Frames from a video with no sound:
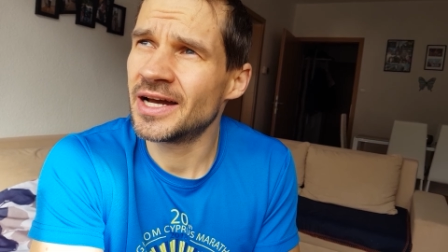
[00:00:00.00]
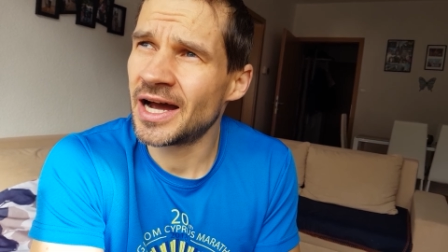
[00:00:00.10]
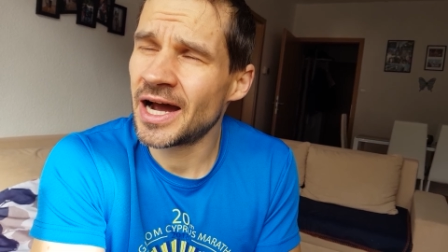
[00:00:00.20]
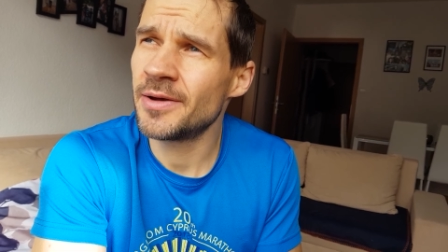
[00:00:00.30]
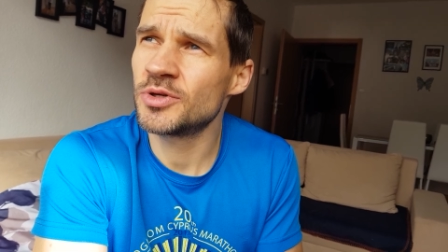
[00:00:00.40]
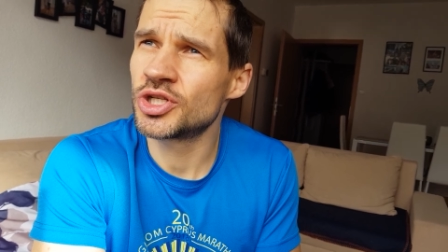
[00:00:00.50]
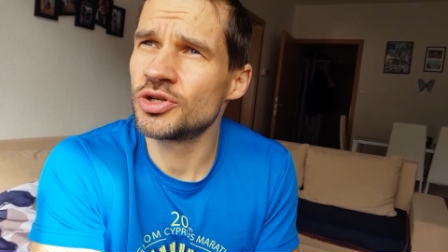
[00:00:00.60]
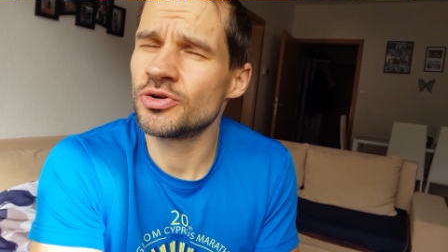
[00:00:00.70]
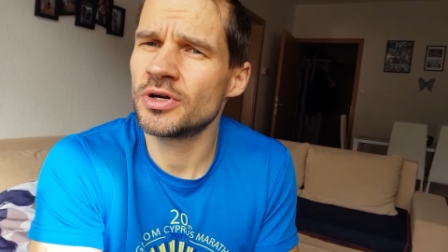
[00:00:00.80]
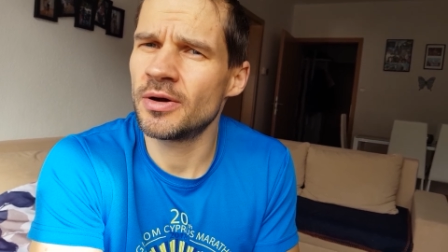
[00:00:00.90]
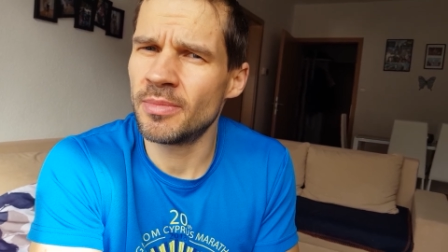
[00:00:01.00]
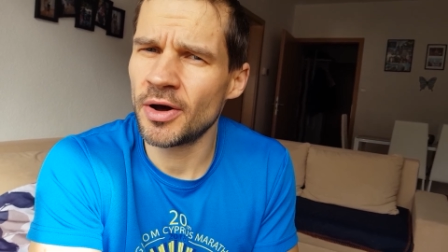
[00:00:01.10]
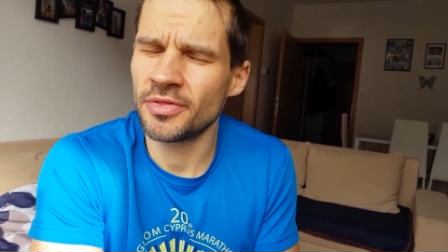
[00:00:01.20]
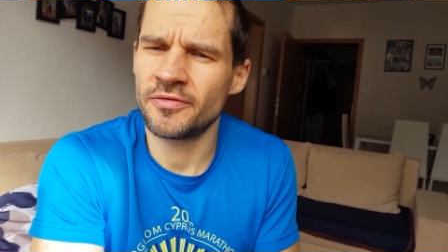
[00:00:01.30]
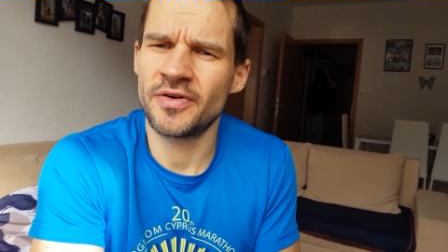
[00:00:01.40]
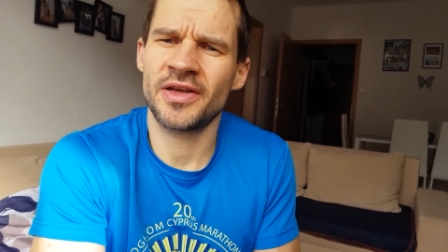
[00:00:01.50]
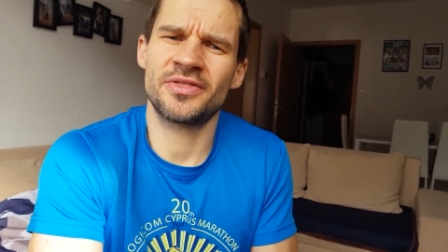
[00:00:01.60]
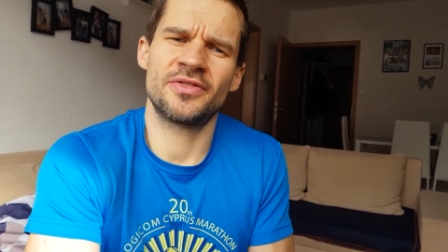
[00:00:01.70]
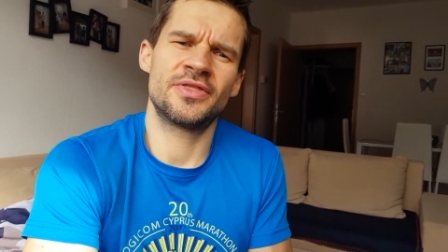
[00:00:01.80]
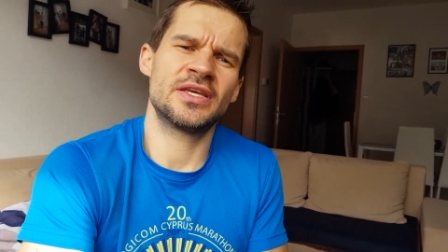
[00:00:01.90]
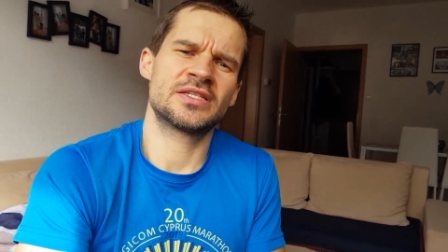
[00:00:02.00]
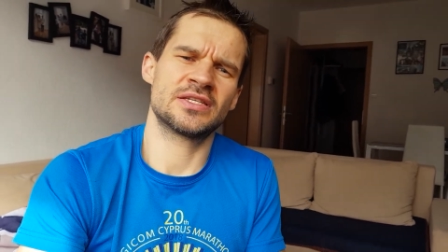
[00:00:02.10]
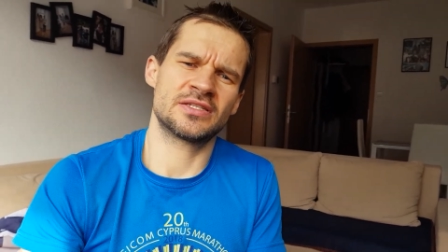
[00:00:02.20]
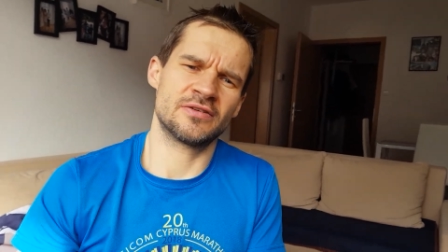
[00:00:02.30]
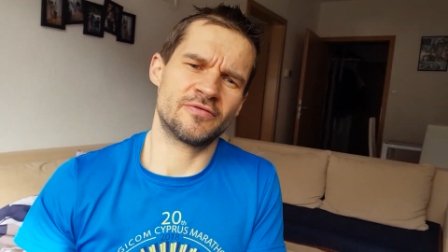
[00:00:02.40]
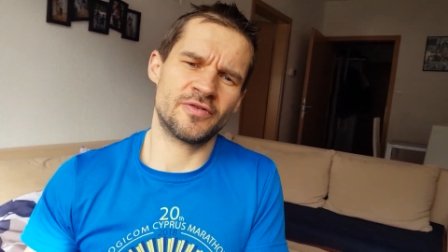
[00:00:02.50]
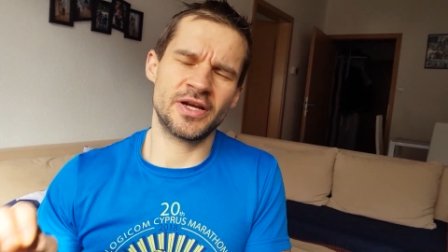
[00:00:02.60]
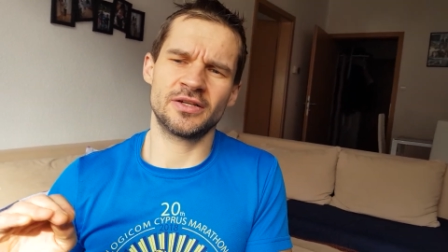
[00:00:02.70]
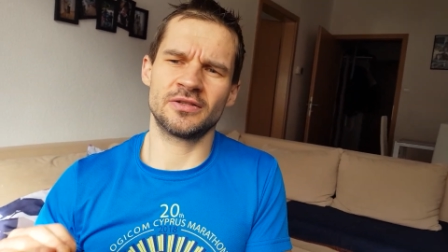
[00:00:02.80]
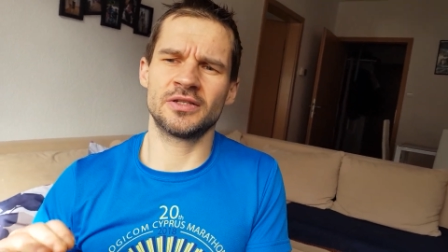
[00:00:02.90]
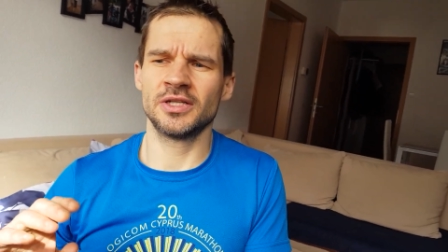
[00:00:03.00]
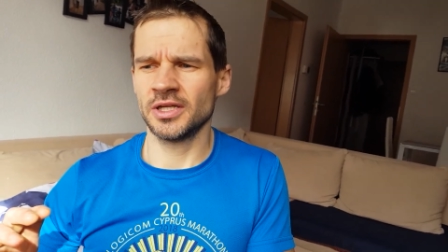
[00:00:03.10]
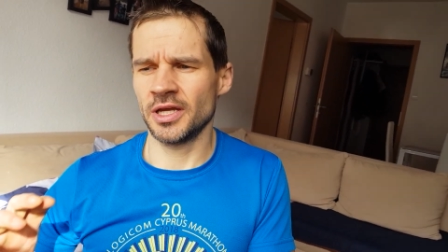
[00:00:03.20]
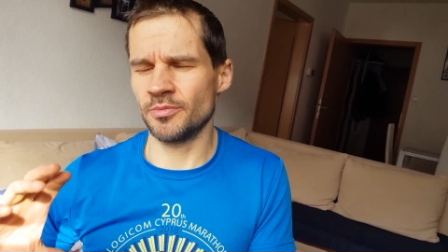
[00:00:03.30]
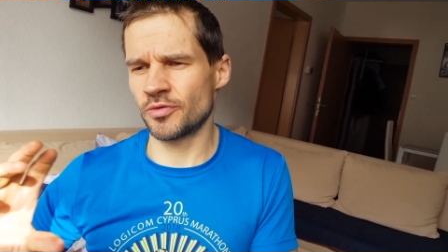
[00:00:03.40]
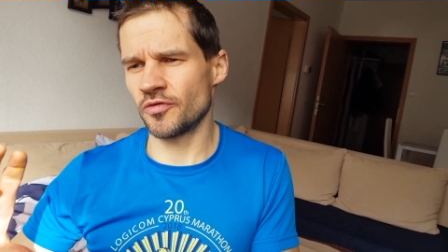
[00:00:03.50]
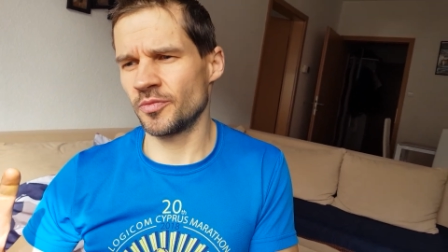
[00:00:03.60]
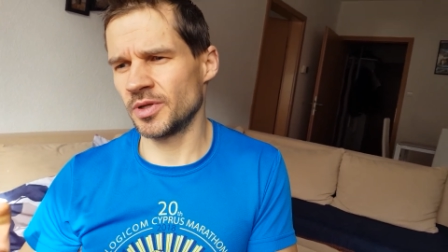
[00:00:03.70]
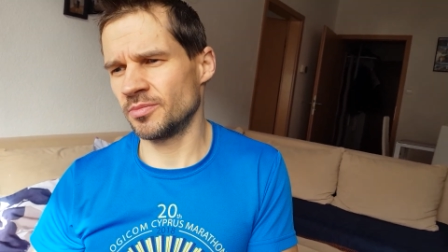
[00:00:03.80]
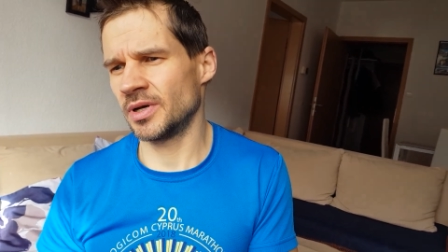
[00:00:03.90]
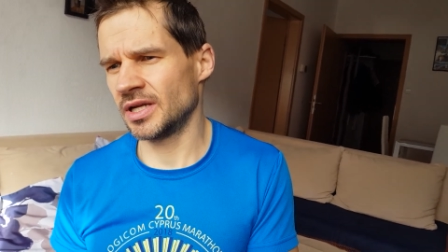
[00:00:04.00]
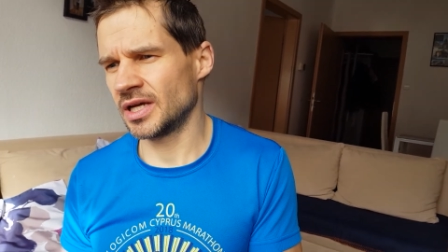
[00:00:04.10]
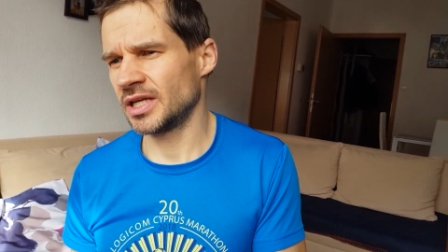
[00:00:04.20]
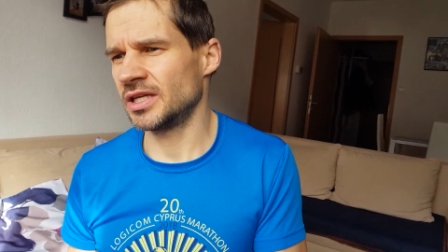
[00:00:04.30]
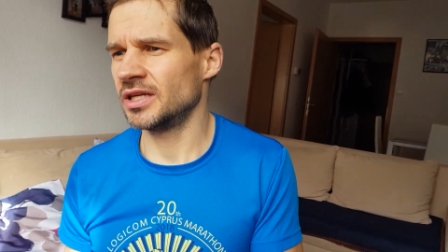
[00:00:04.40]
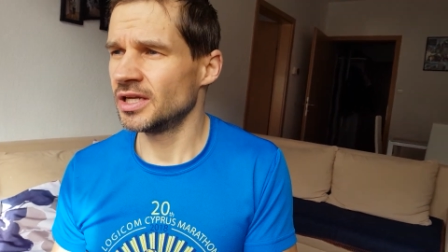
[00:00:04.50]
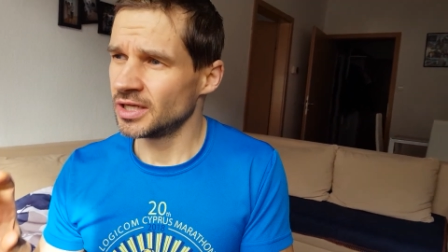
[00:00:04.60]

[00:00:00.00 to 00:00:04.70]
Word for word: I'm sure about the fact that this is the final improvement by Nike